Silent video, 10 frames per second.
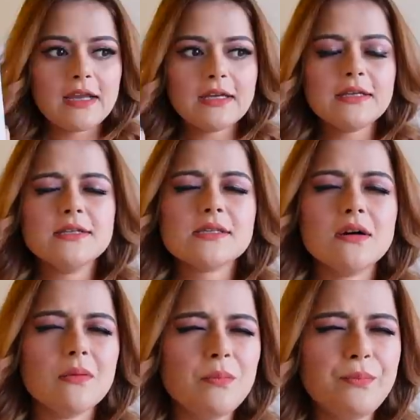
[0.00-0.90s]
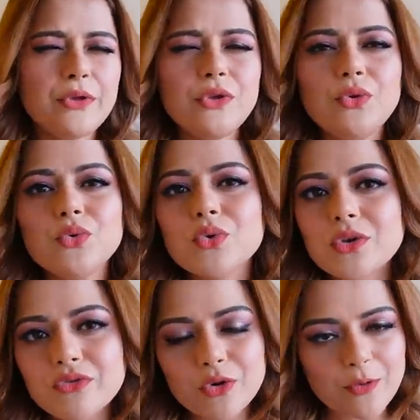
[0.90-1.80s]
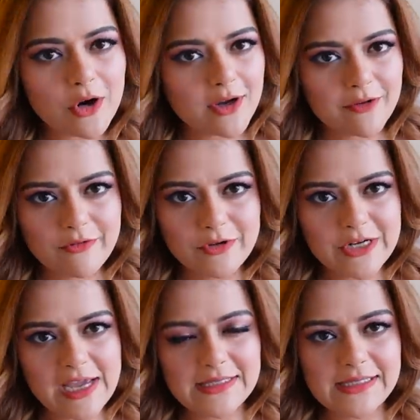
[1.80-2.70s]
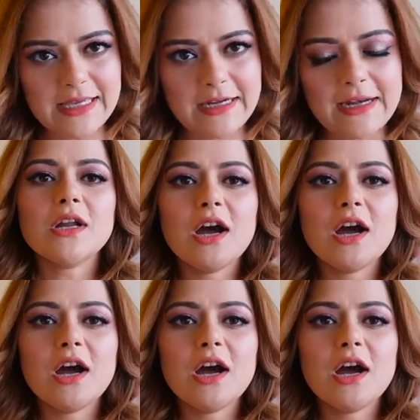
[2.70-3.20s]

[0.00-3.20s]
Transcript: It is a beautiful product for dry skin.